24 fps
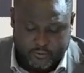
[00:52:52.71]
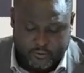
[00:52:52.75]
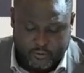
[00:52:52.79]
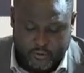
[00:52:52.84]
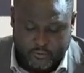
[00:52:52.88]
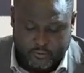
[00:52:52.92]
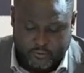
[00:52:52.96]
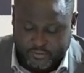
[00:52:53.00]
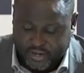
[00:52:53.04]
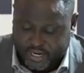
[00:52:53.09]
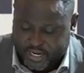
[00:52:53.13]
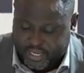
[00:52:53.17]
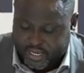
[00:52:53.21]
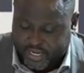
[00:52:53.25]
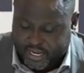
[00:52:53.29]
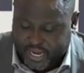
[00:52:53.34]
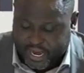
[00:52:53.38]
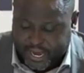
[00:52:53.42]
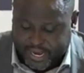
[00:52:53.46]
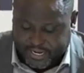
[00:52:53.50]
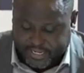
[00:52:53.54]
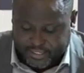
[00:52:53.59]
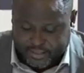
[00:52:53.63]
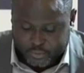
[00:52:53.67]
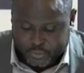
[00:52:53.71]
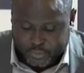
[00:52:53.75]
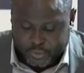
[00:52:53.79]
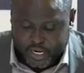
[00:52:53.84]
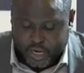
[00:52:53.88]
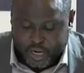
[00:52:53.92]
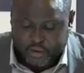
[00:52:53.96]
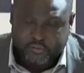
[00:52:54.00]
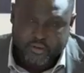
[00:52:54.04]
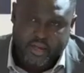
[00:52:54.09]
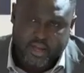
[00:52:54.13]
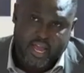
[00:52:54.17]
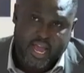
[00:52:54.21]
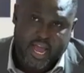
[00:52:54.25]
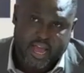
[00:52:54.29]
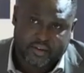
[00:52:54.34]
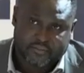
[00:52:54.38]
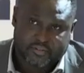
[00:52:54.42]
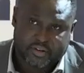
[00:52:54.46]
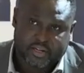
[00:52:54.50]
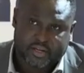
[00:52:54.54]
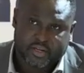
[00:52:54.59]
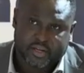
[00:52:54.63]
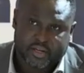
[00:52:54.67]
of any kind without
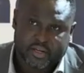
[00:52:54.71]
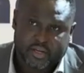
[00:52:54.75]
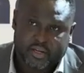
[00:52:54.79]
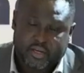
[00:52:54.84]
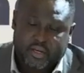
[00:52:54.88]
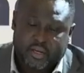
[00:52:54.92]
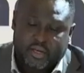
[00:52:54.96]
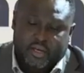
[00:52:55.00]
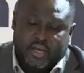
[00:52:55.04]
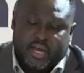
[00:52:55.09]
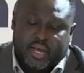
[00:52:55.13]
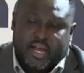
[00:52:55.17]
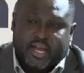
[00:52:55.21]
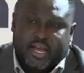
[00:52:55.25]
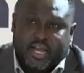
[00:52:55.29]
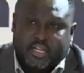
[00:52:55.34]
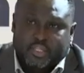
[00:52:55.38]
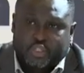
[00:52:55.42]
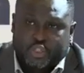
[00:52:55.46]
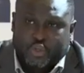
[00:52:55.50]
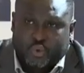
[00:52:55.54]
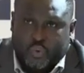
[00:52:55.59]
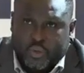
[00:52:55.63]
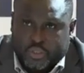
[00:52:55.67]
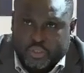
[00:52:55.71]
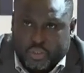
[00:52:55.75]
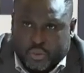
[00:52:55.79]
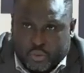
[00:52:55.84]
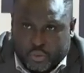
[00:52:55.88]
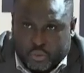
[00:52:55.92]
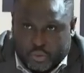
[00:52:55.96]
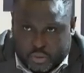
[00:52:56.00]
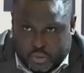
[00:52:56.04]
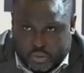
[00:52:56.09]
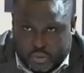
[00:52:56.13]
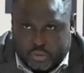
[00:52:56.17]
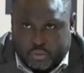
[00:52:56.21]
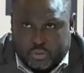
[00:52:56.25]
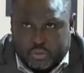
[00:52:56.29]
having a council resolution.